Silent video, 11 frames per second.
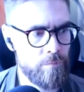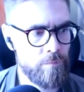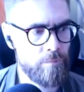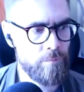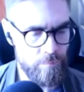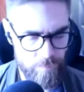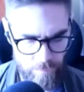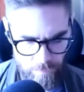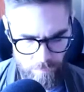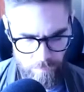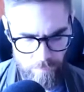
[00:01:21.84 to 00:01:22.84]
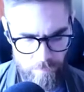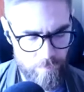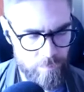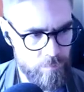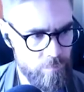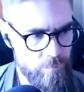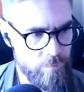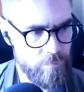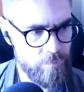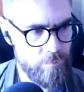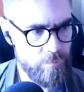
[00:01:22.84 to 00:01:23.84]

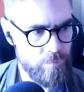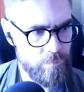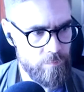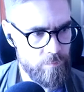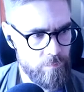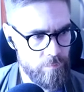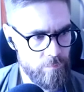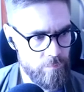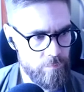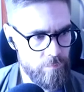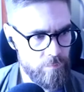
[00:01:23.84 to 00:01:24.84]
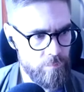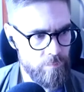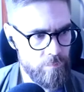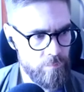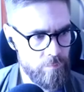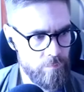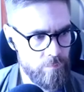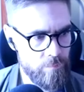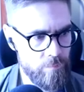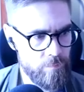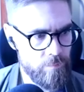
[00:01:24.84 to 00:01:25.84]

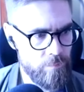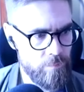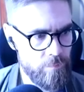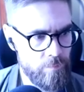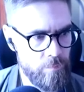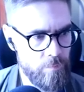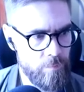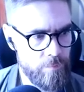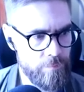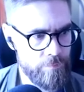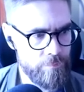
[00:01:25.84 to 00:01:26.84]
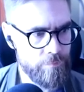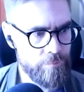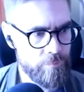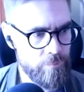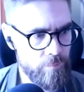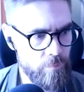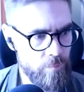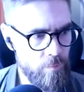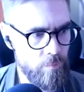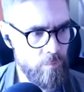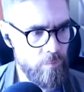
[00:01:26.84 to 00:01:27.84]

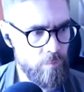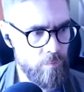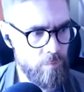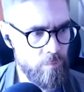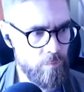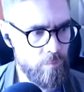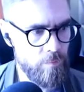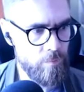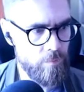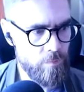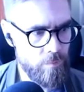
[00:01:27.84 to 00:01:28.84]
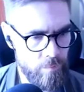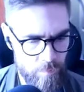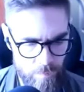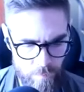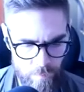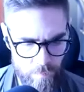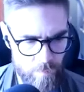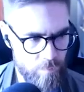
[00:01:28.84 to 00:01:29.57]
(not speaking)